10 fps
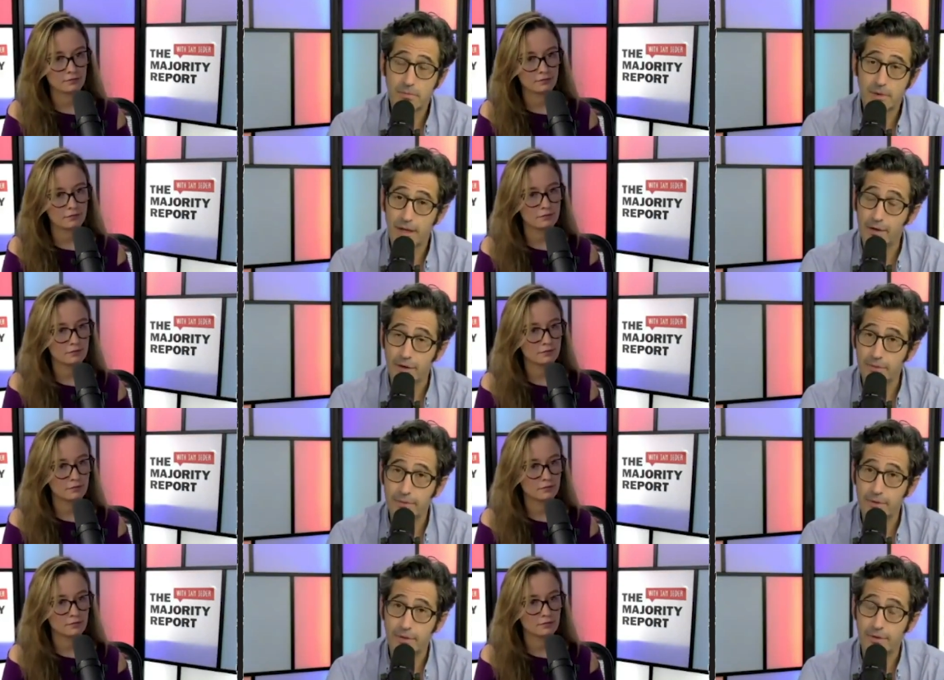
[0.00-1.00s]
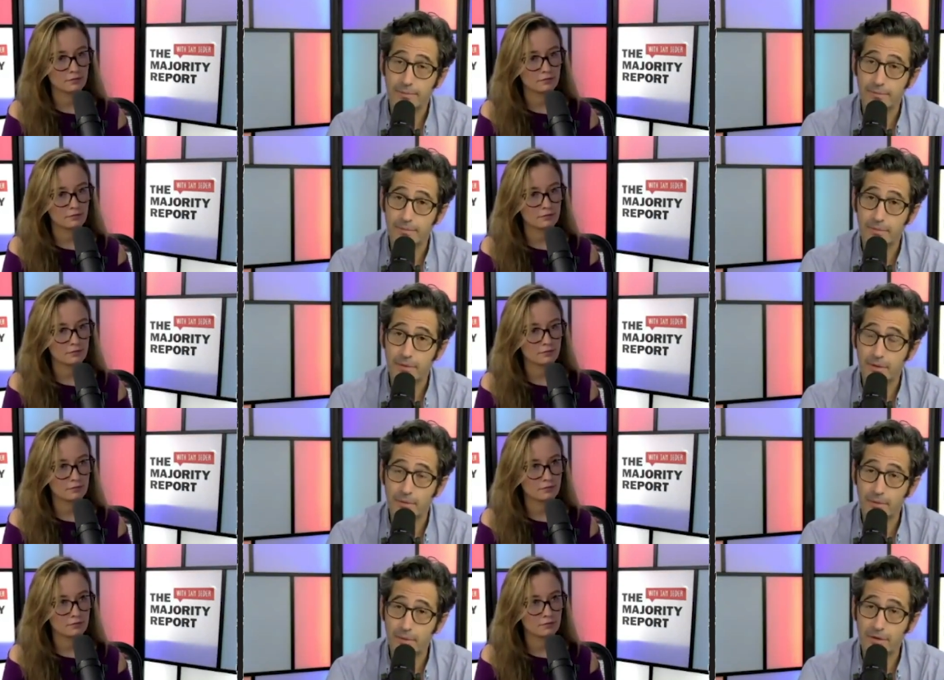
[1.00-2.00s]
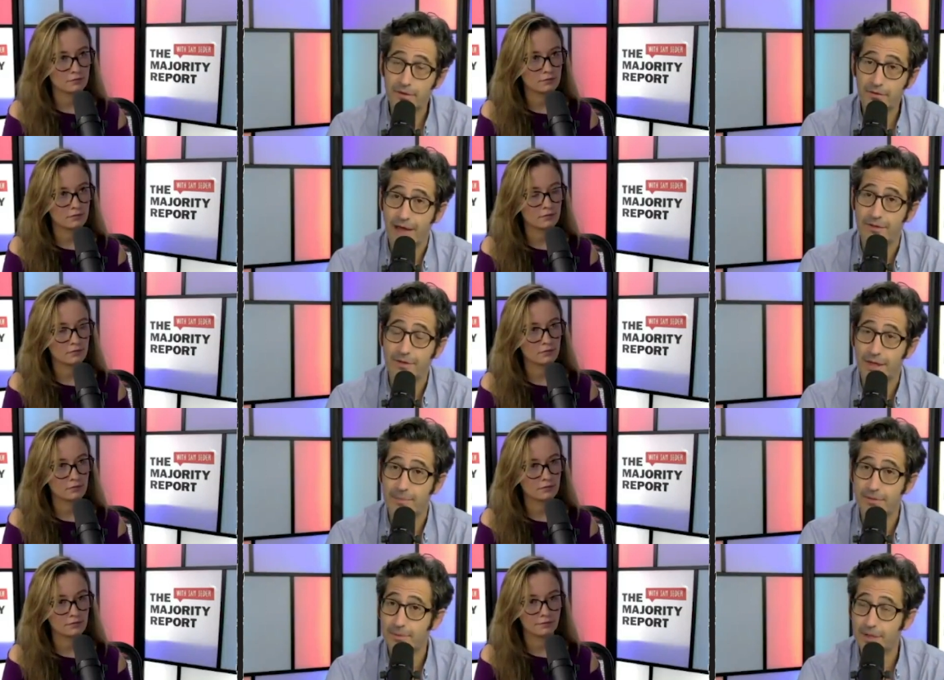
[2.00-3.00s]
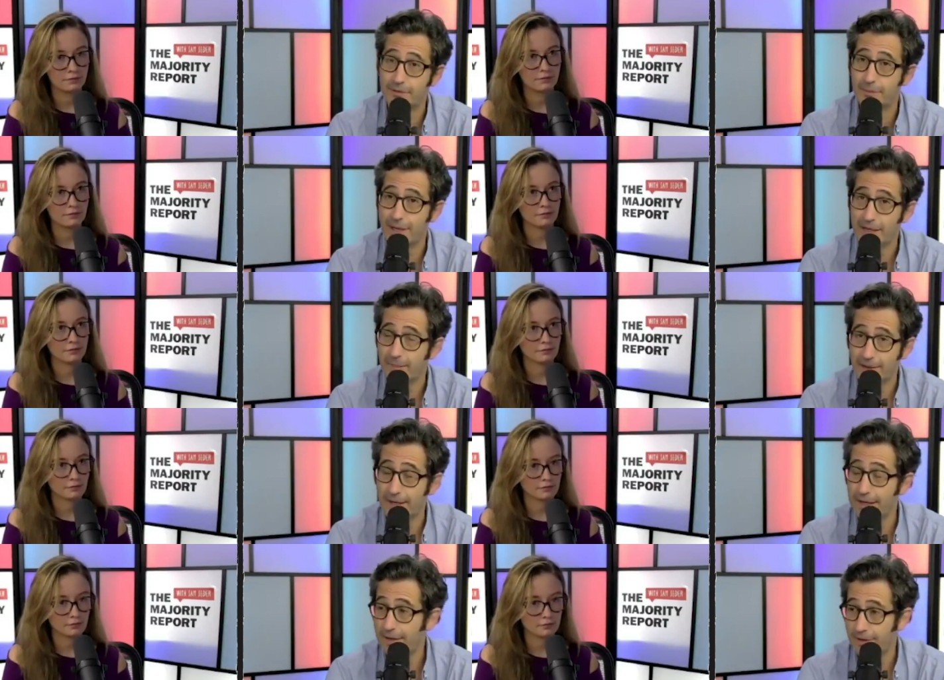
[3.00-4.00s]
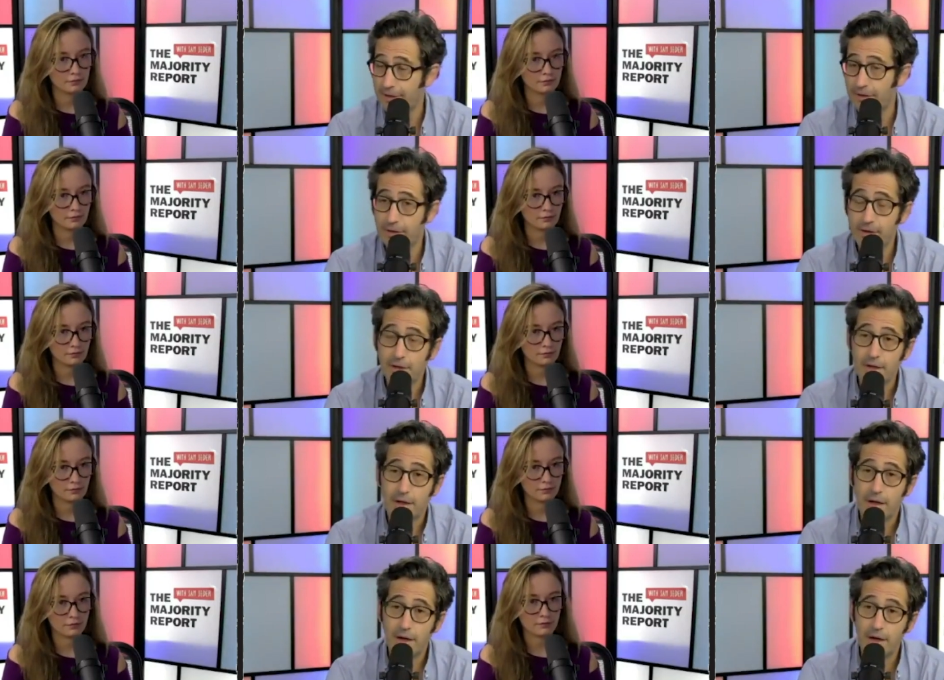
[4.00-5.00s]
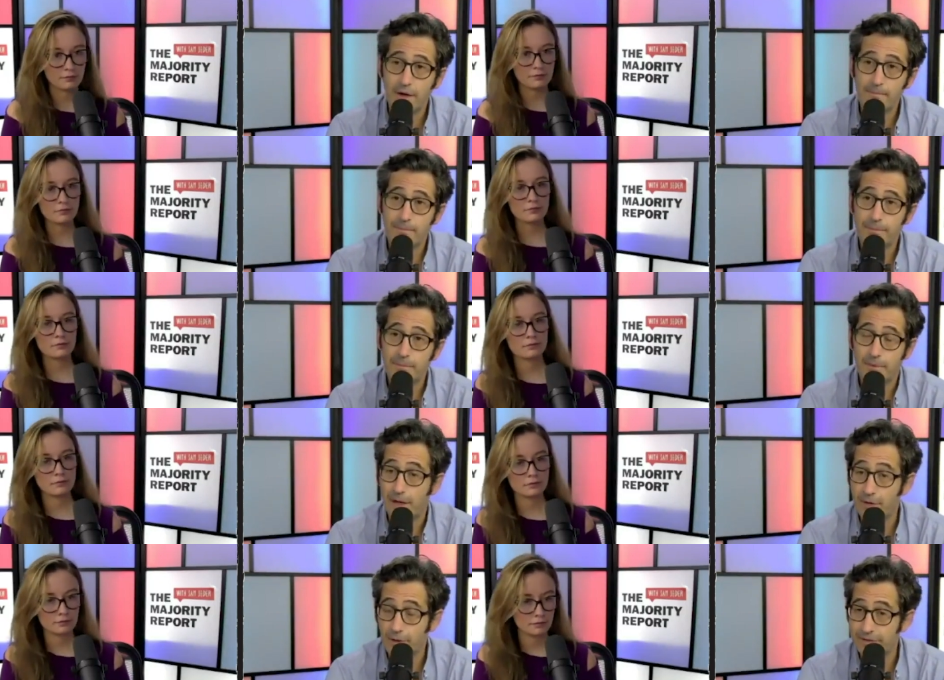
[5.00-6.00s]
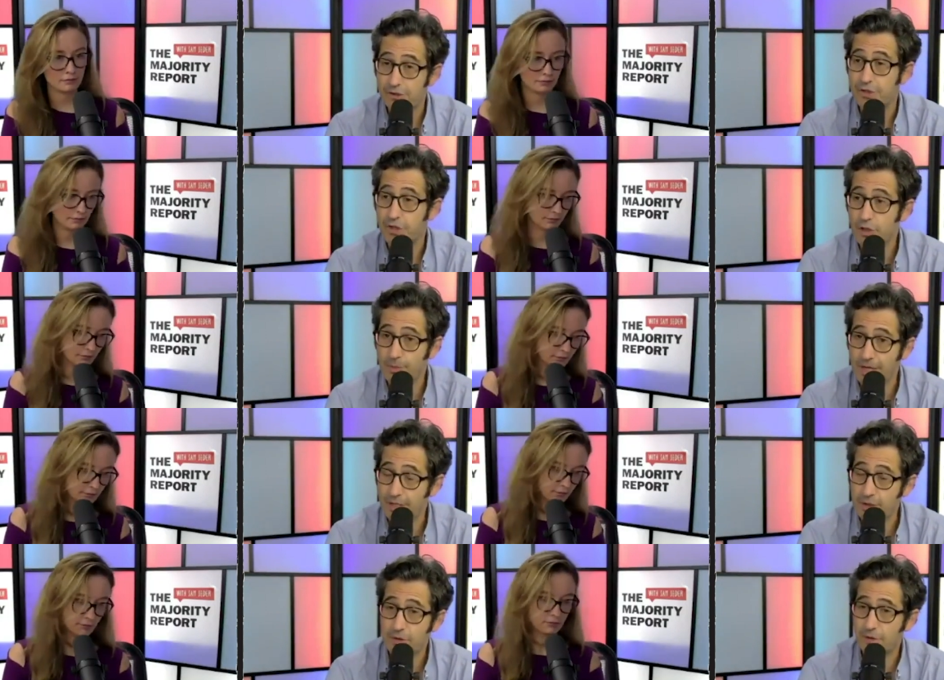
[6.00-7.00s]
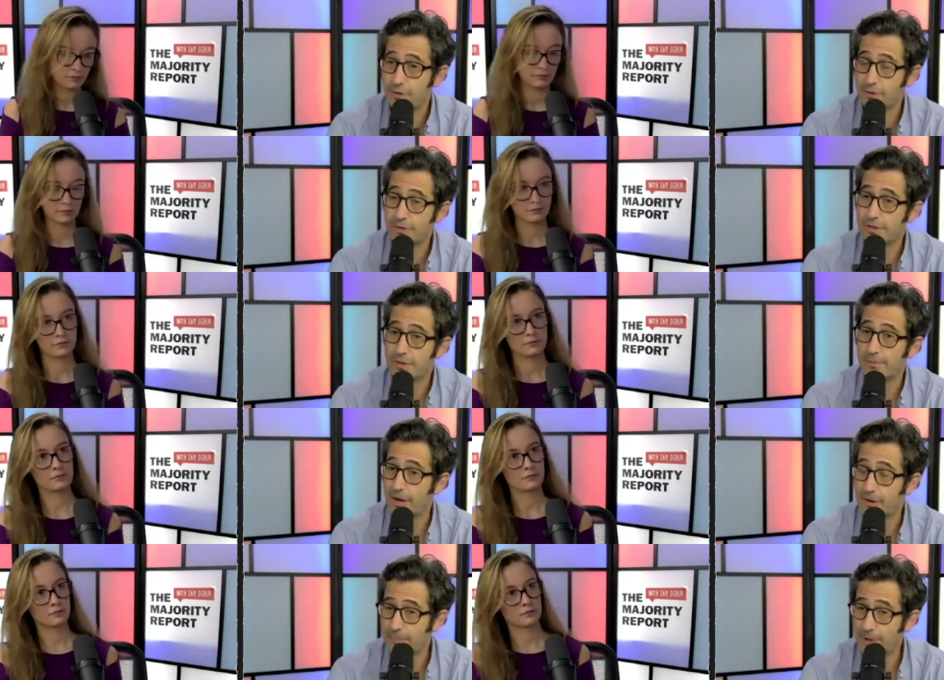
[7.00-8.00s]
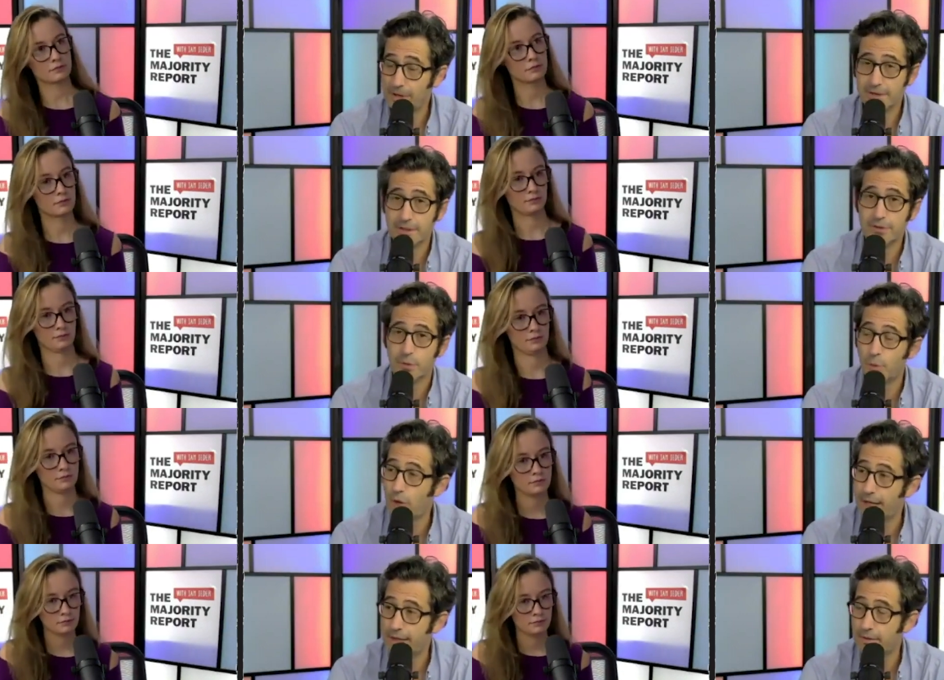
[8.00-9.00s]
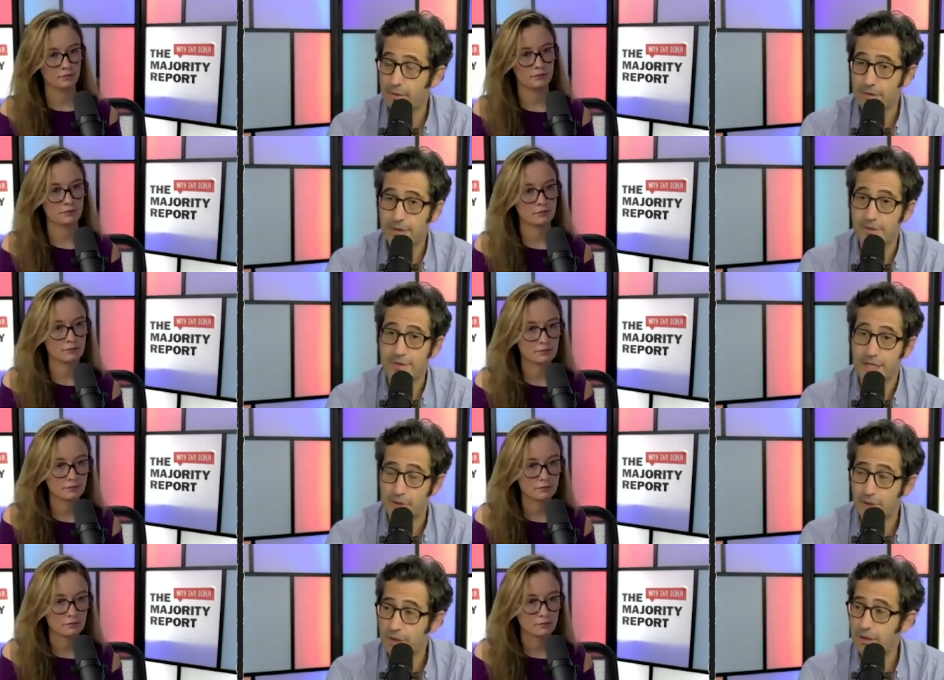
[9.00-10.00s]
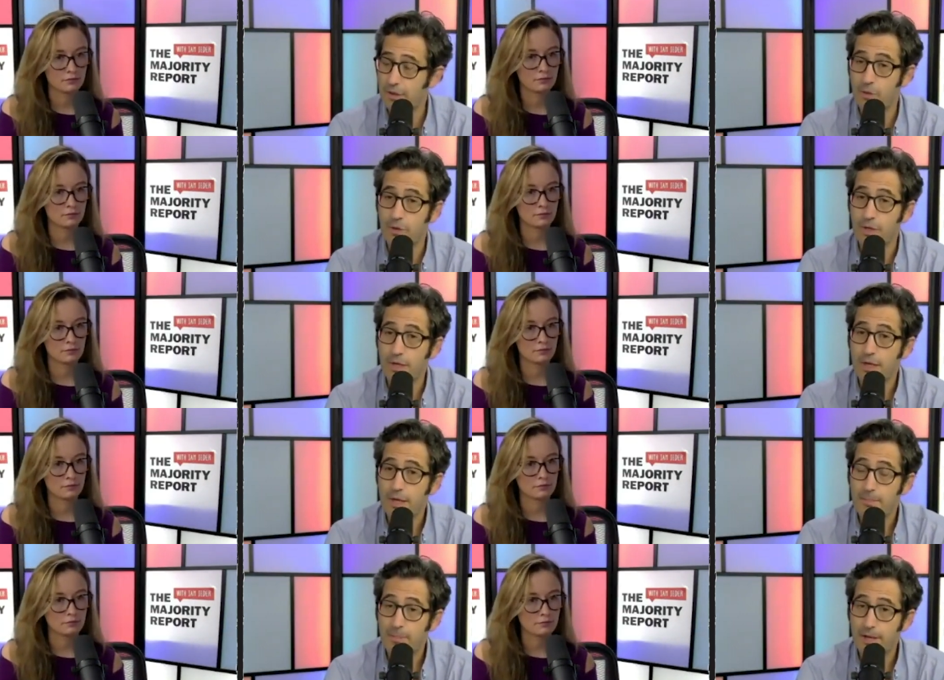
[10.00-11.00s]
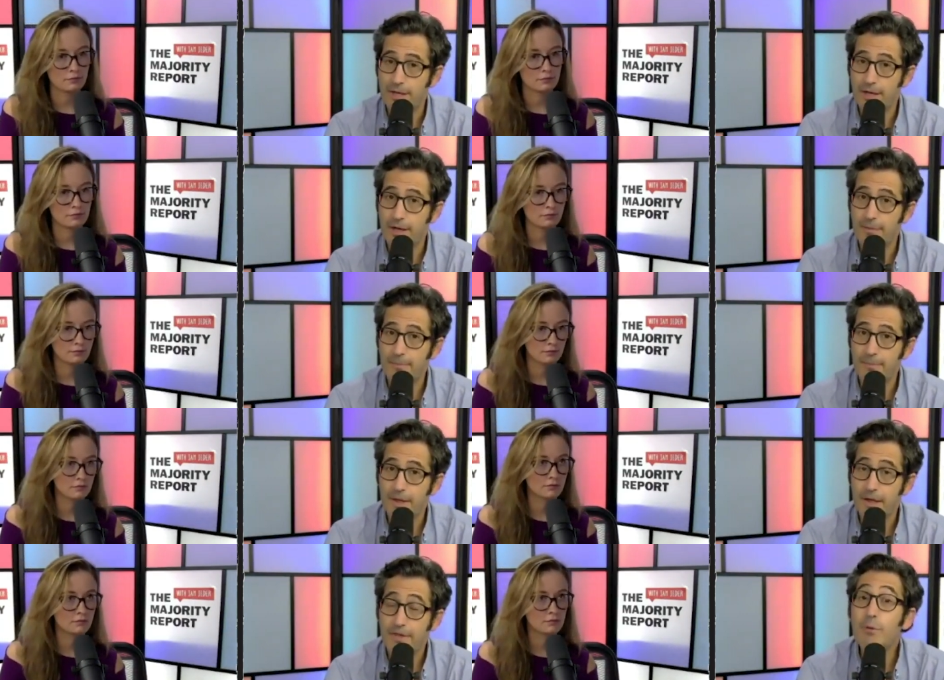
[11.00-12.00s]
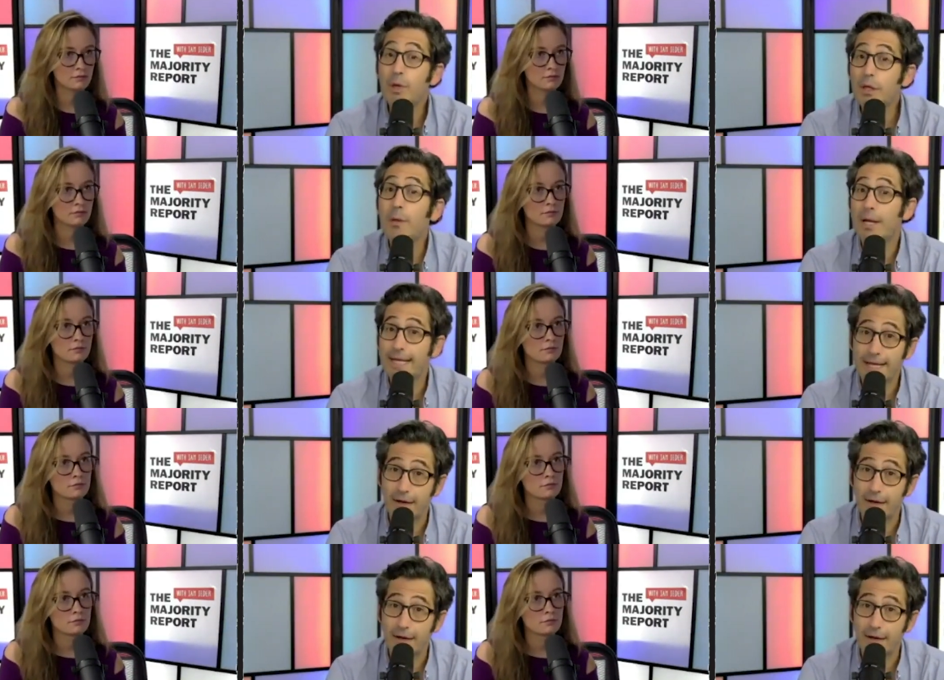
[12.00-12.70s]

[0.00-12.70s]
Speaker 1: I don't know, one of the saddest statements we could ever make about anything. I don't know if it's just human nature or American politics or what, or this era, or, but they really want to get